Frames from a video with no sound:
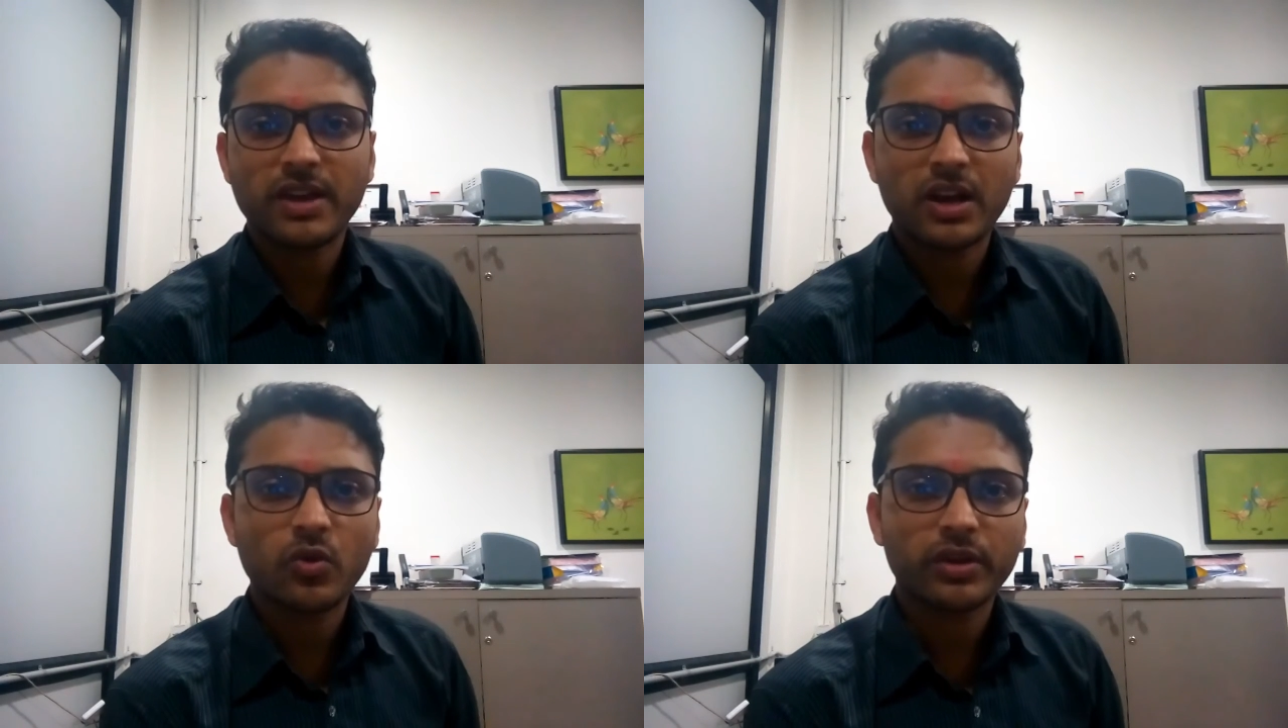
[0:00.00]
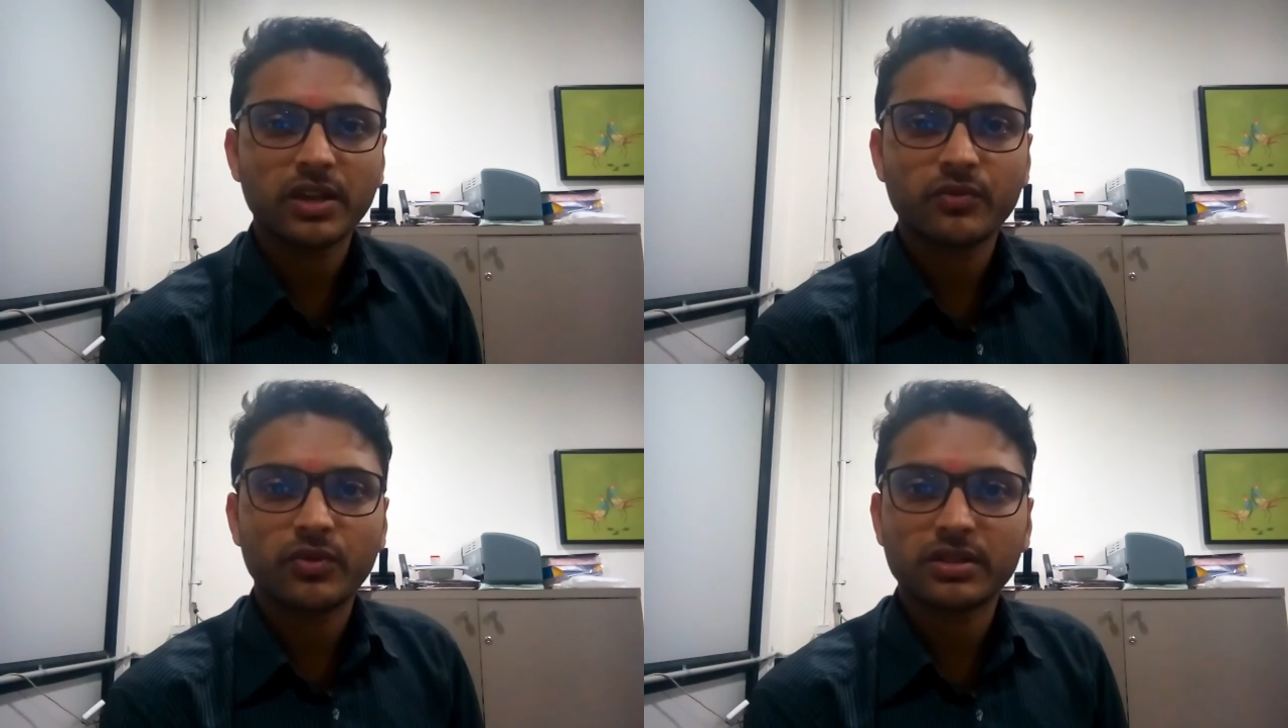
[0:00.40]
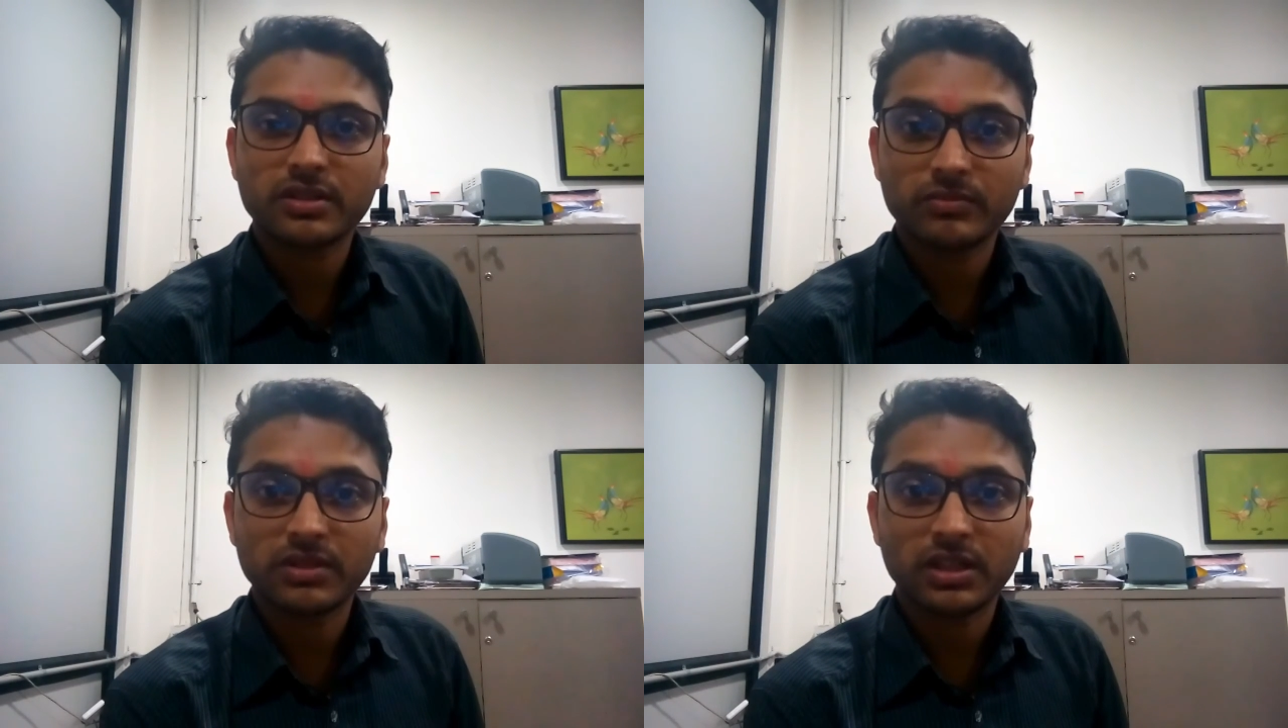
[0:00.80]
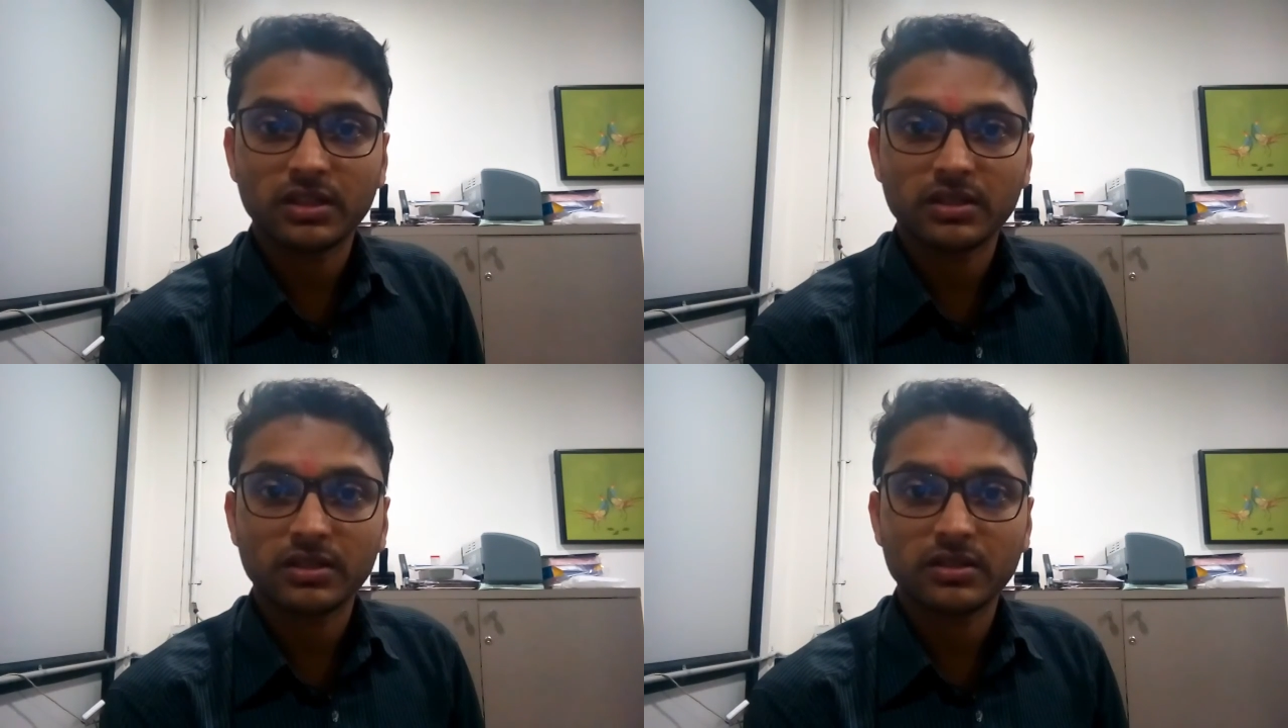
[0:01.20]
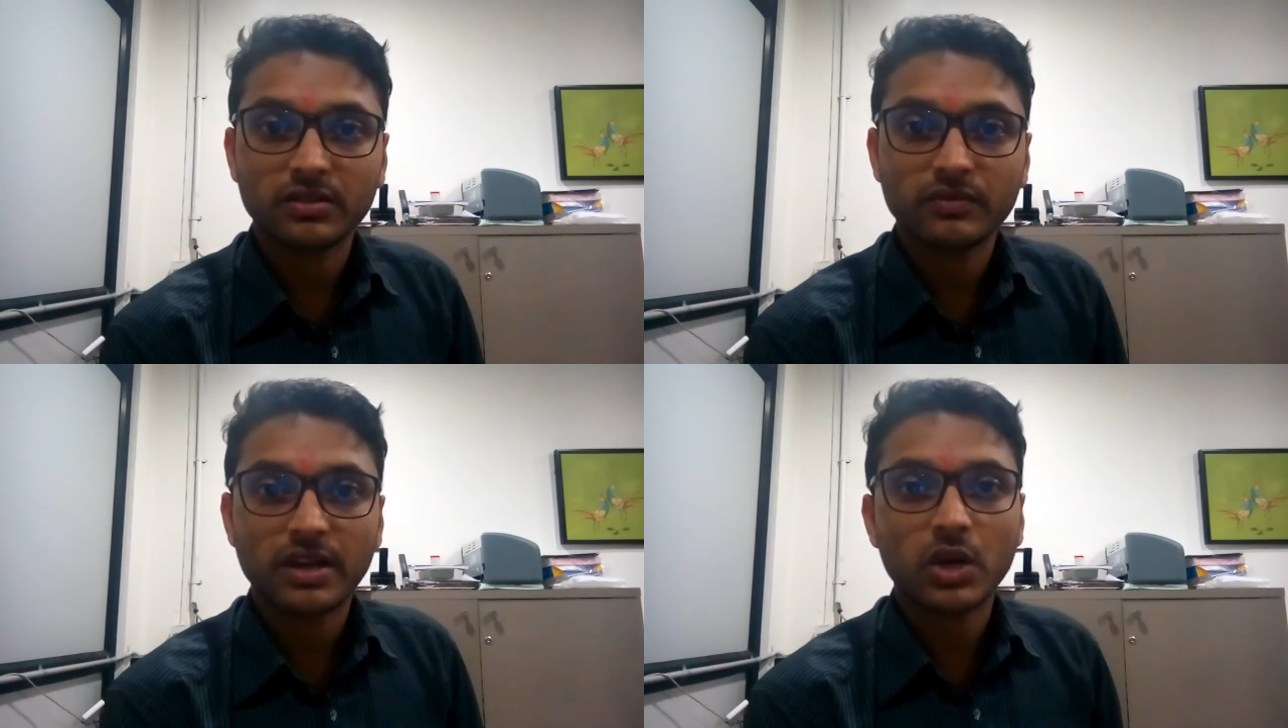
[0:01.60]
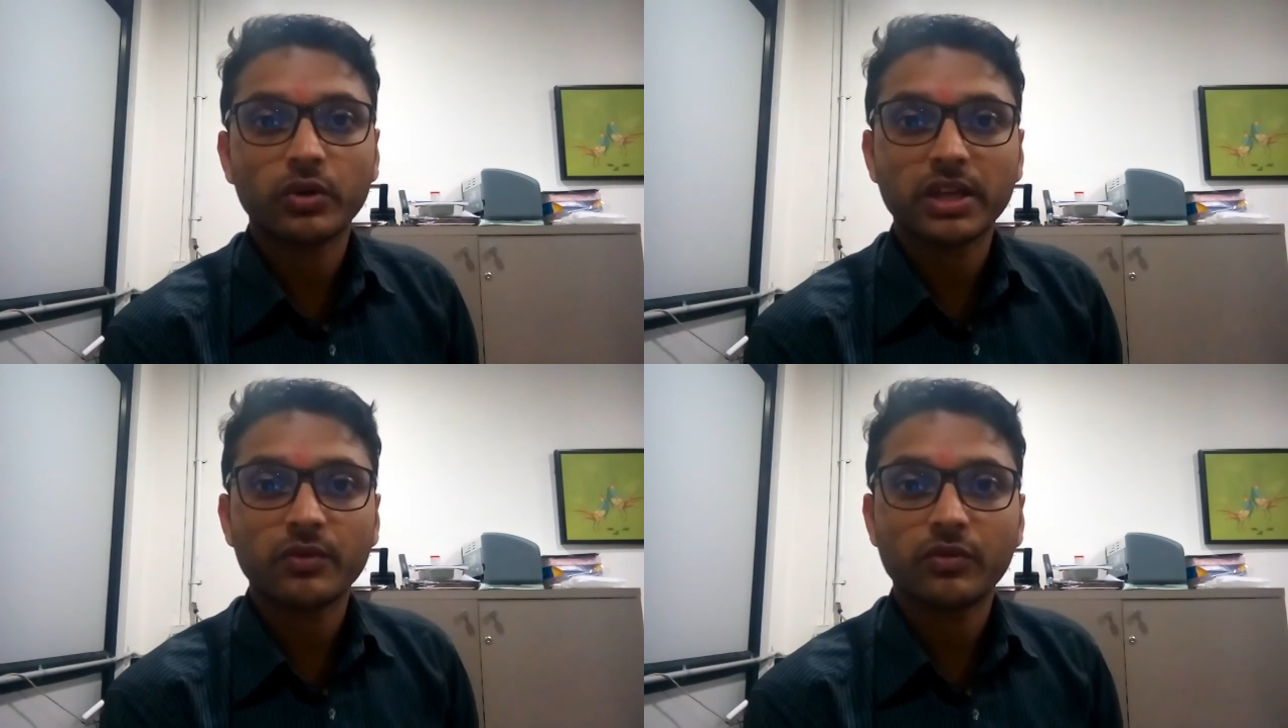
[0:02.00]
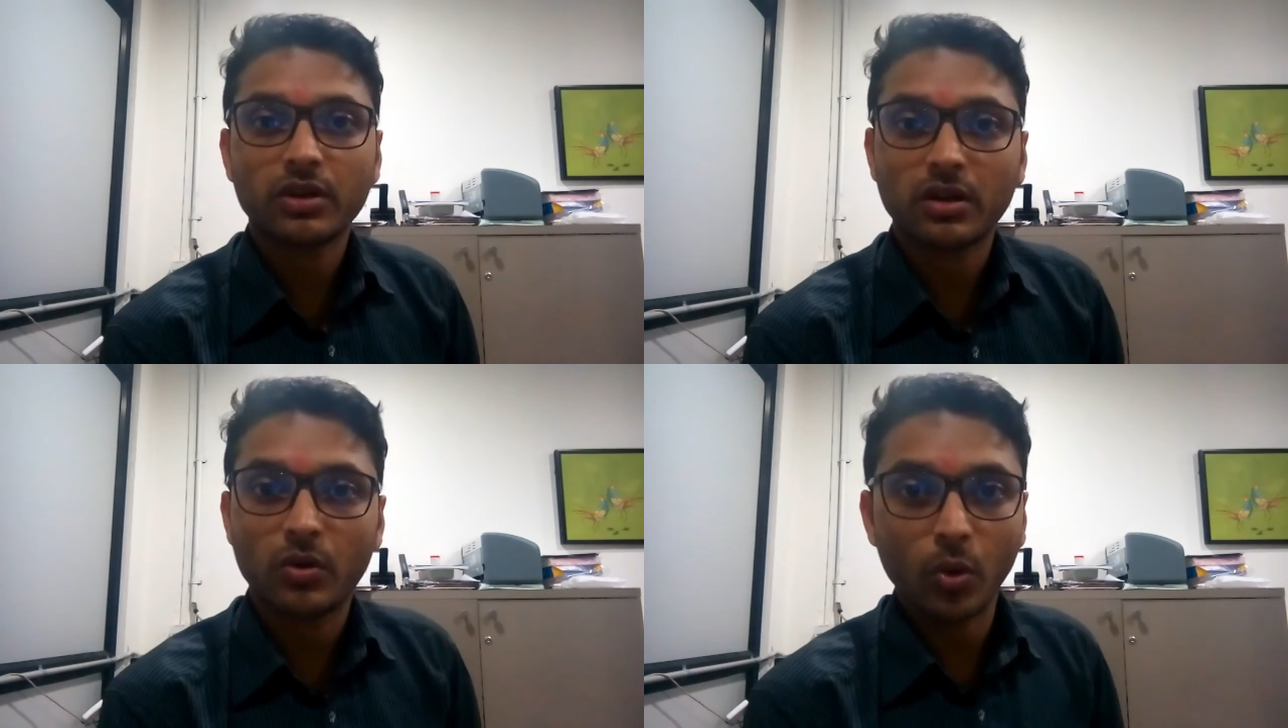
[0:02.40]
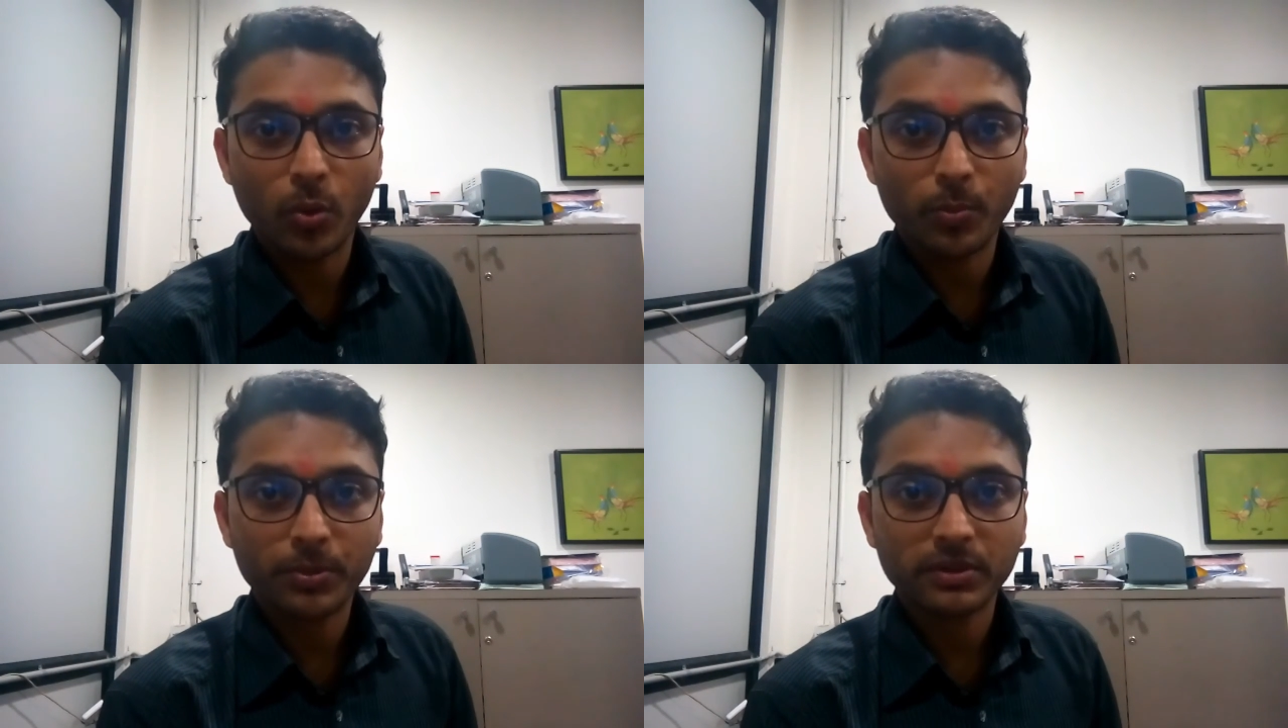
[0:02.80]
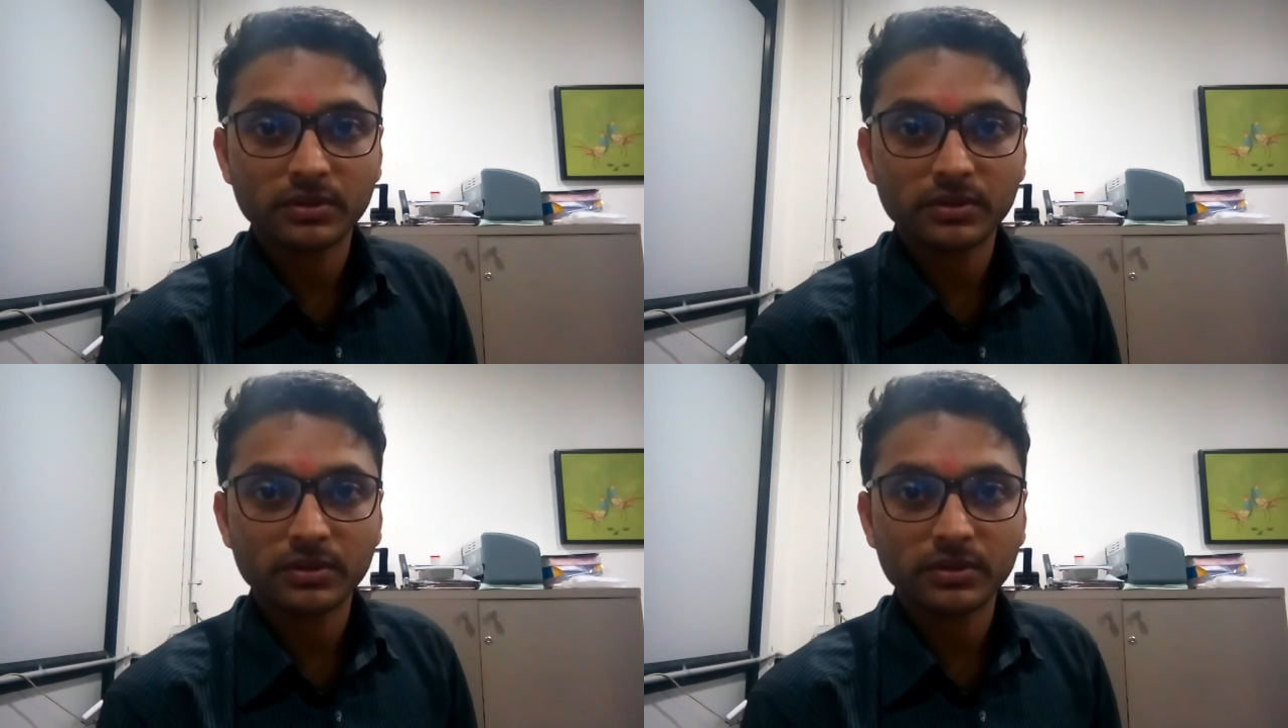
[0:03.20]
are looking for something. We are looking for hope.